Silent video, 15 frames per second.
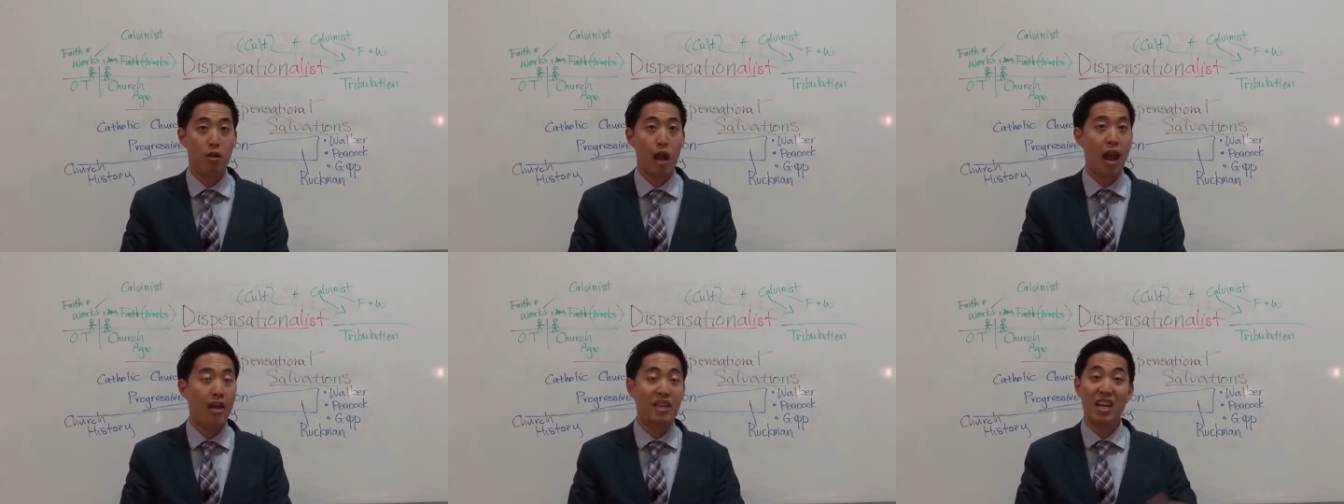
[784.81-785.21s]

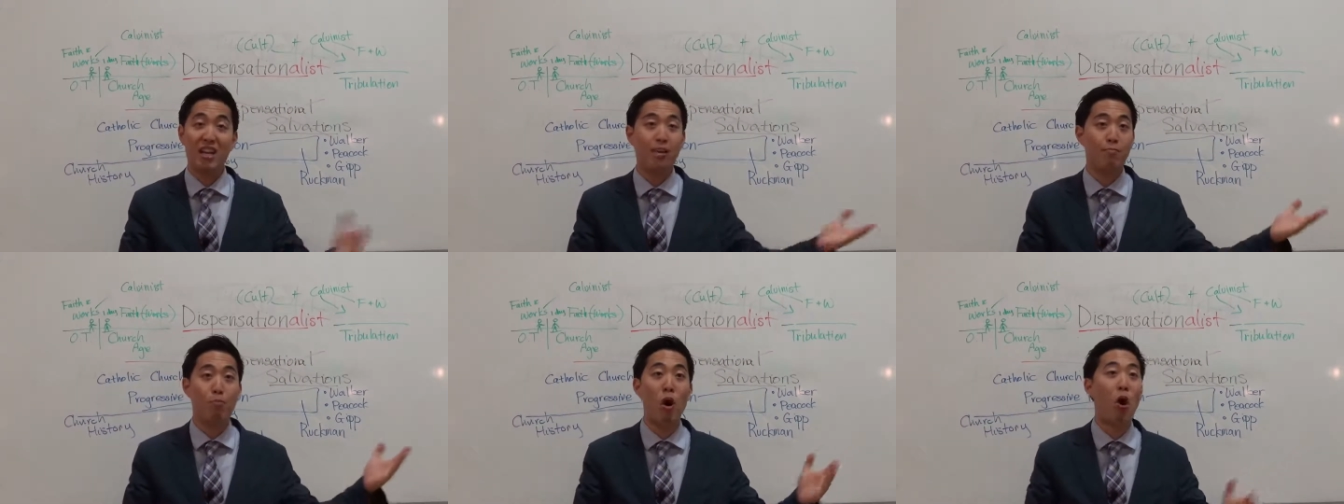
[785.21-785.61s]
And
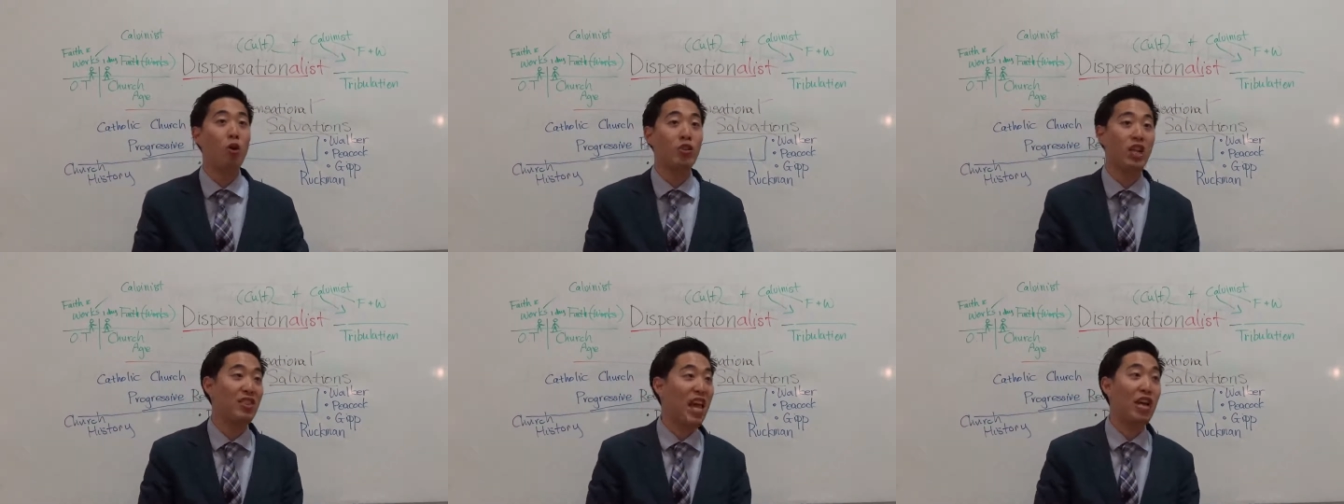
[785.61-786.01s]
didn't Paul
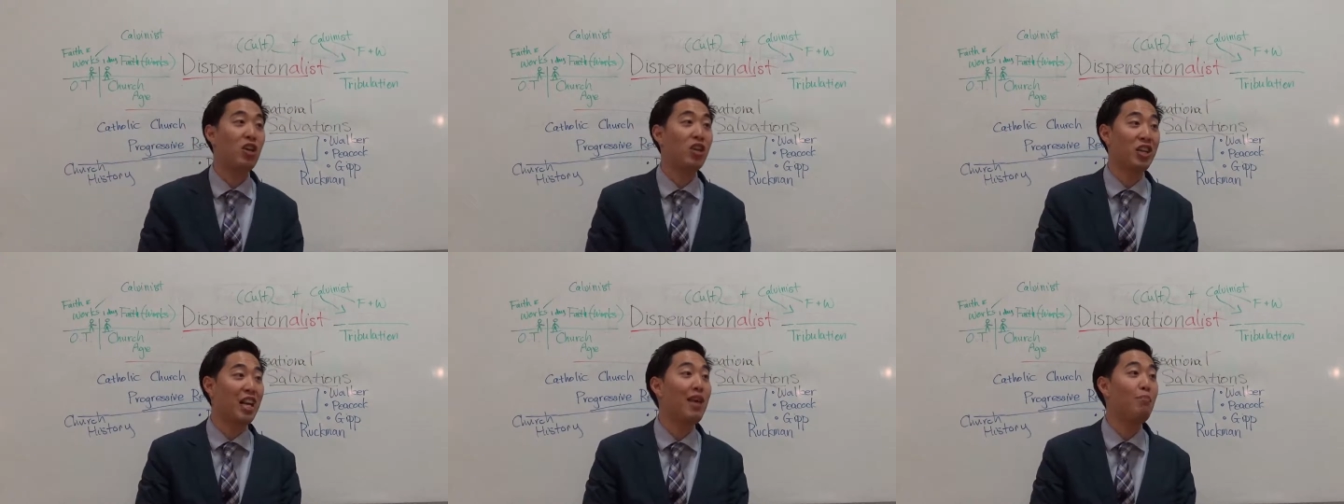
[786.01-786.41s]
say they
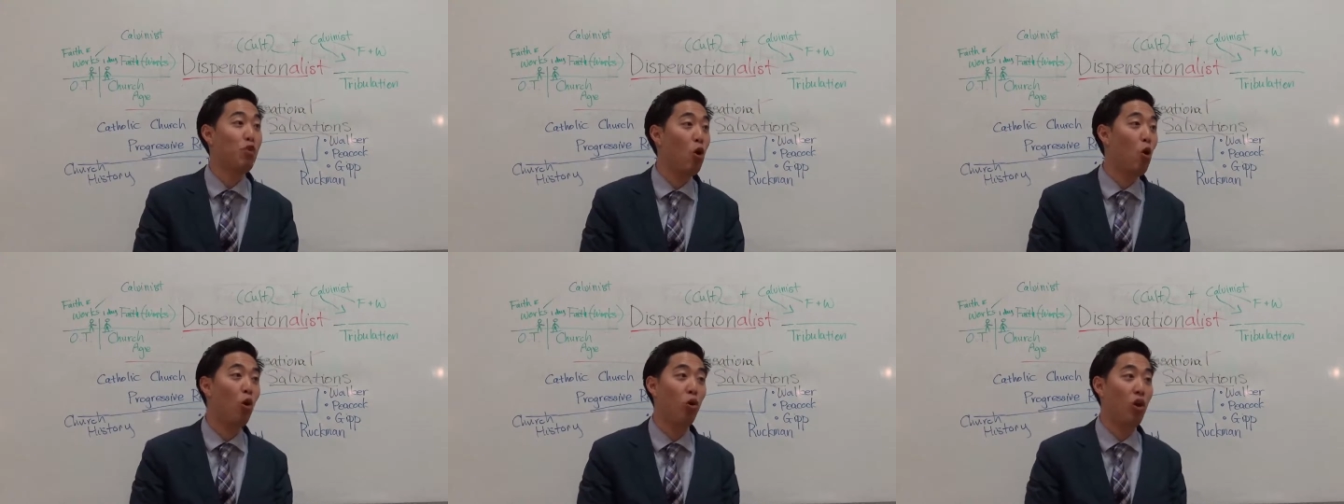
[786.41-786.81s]
couldn't keep
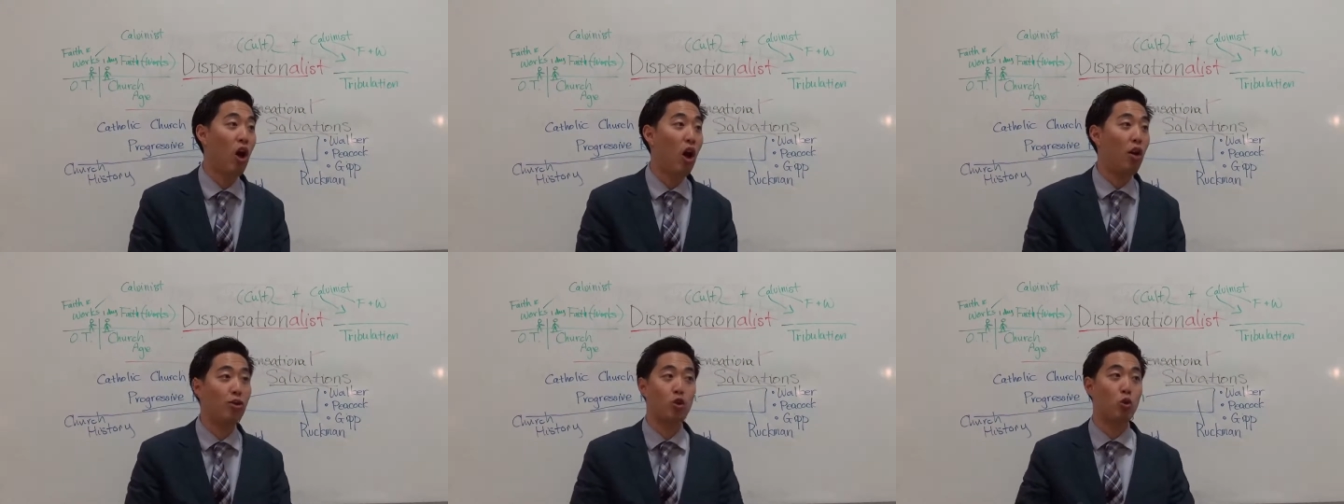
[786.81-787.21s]
the whole
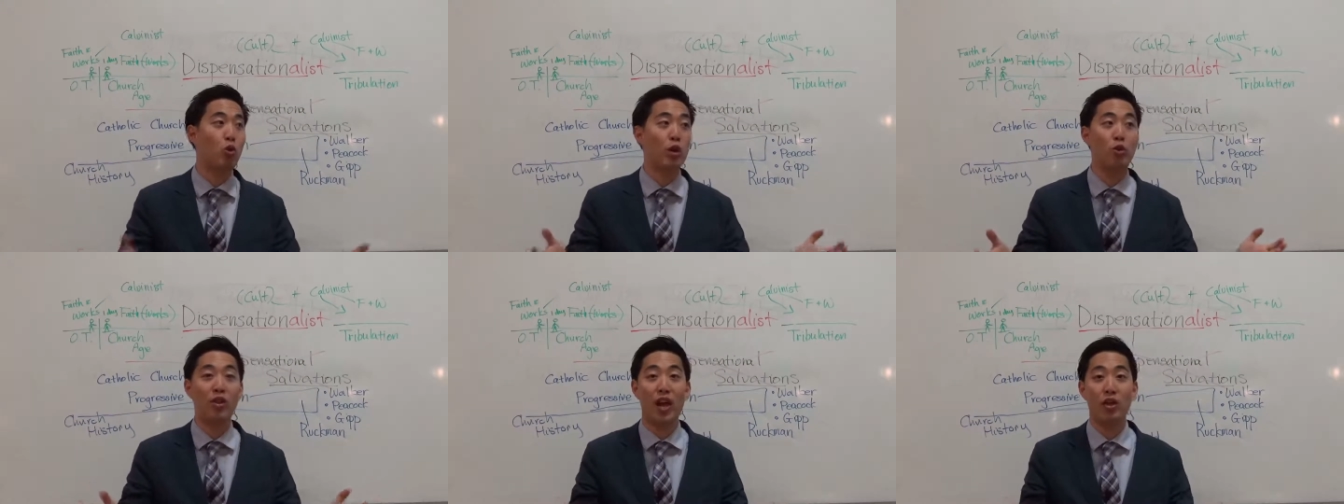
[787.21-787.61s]
law? So
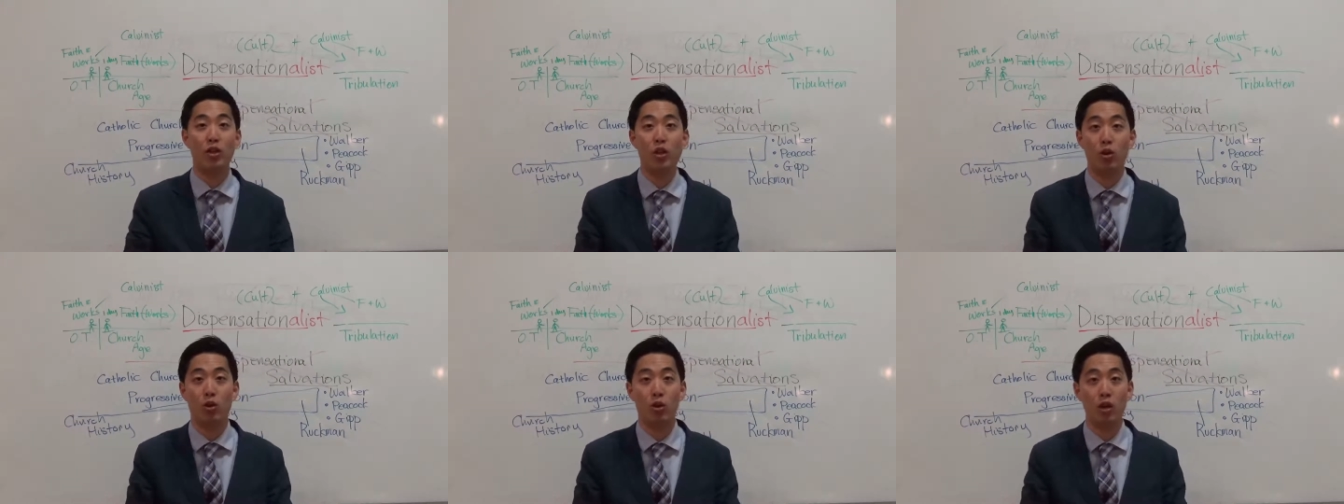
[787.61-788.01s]
what do they
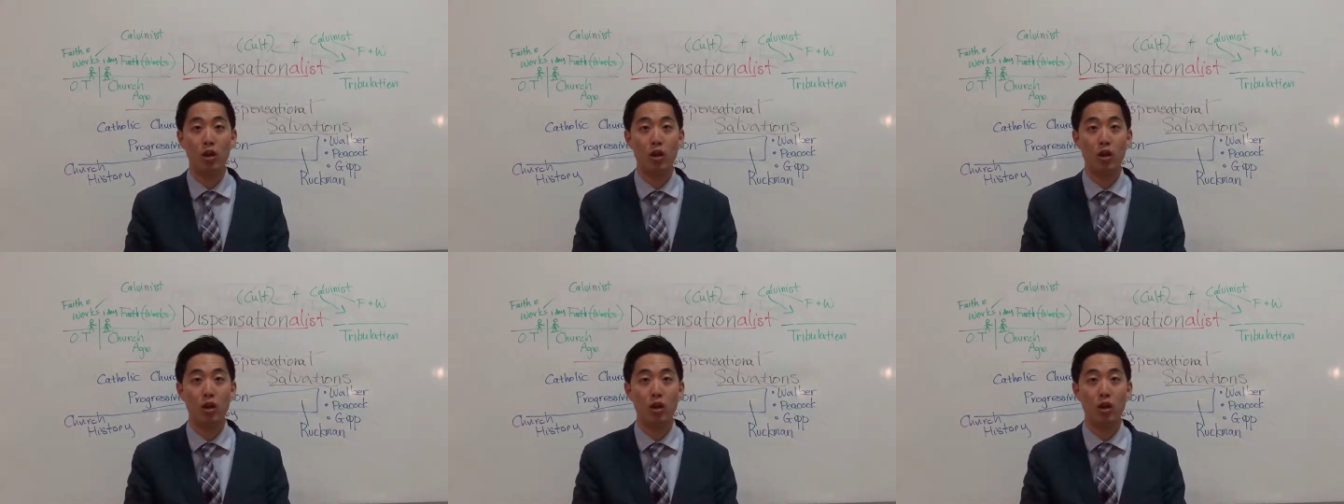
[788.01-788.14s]
do?